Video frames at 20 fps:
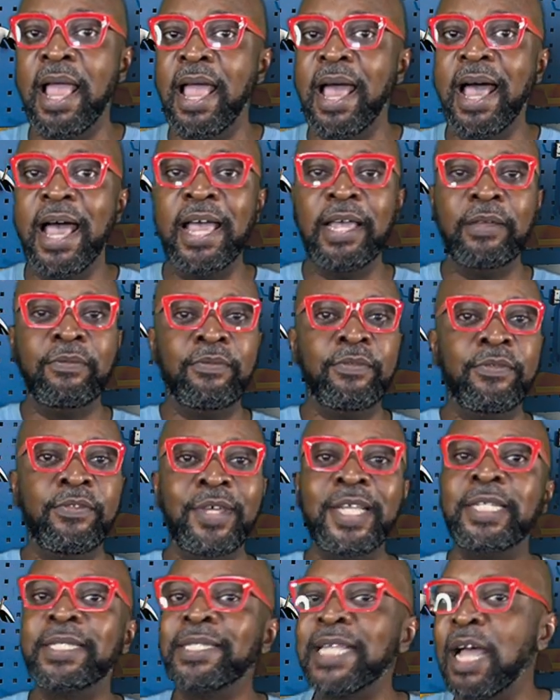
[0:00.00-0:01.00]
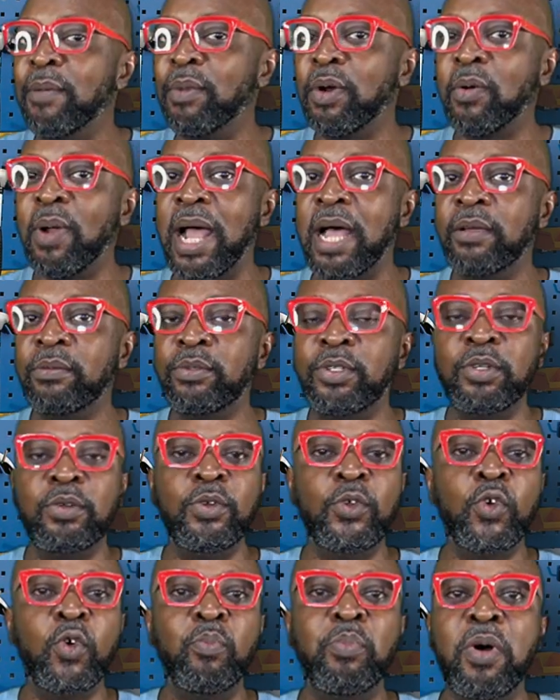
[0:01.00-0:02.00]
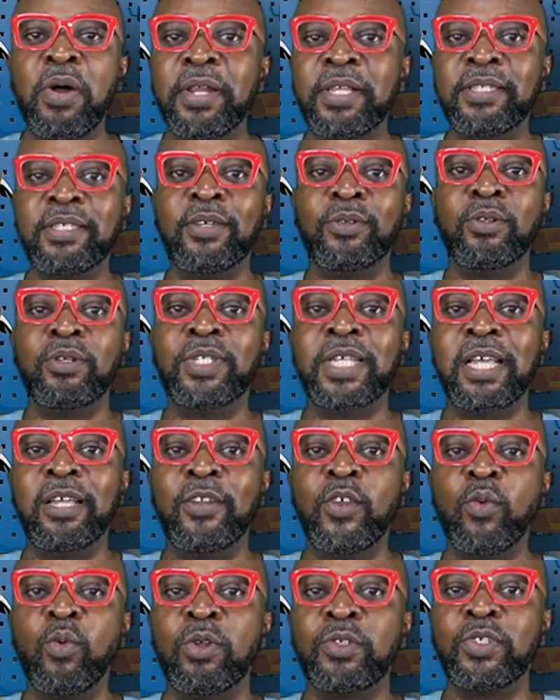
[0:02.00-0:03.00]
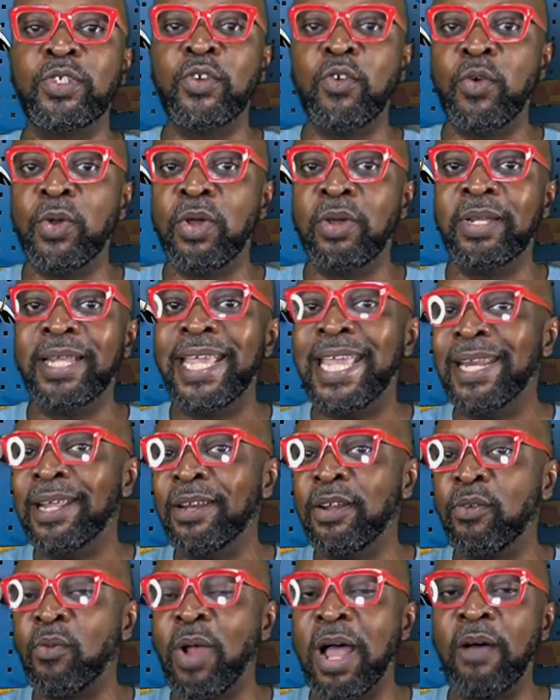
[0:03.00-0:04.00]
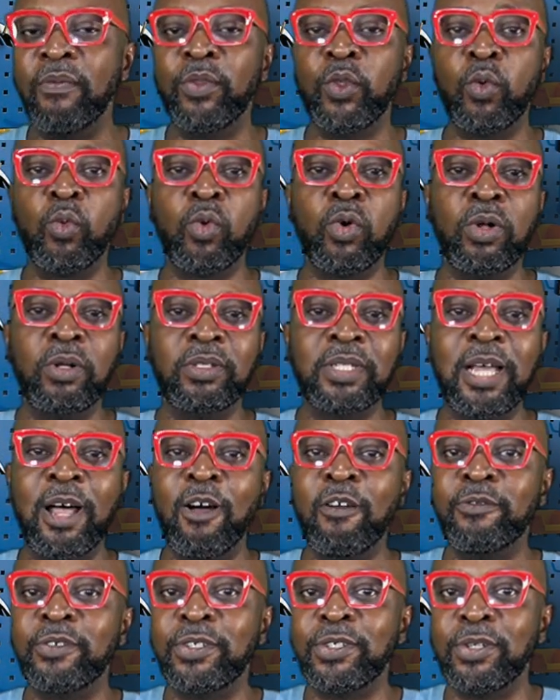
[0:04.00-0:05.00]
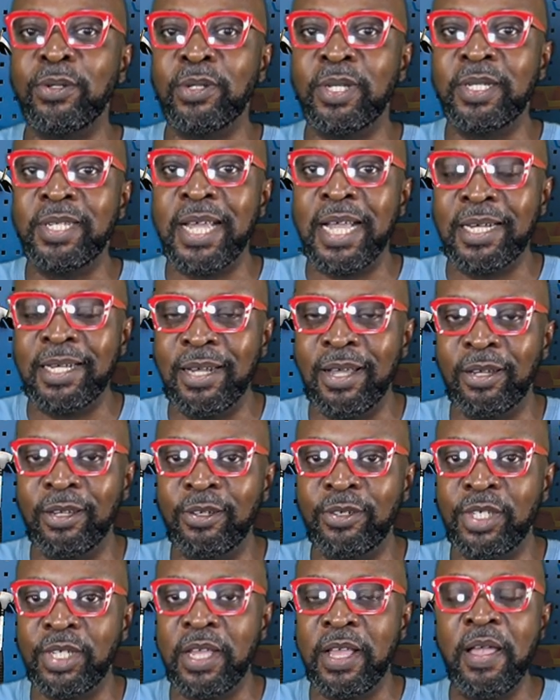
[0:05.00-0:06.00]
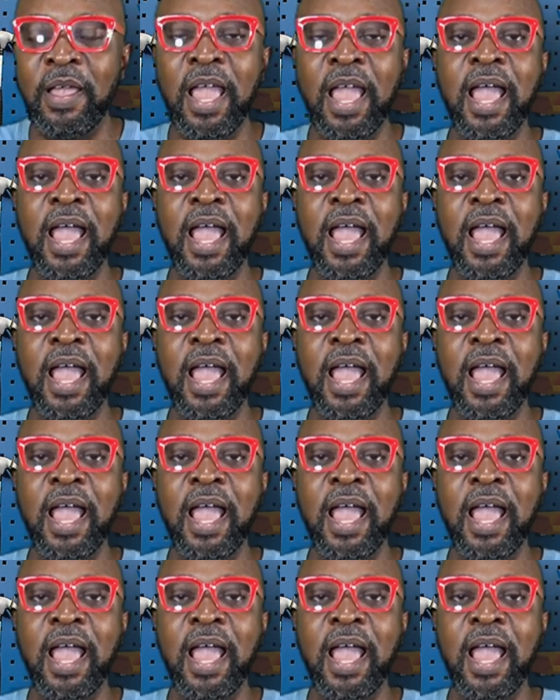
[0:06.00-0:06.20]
And this time around, nobody's going to tell you what's going on in and around the world of solar technology.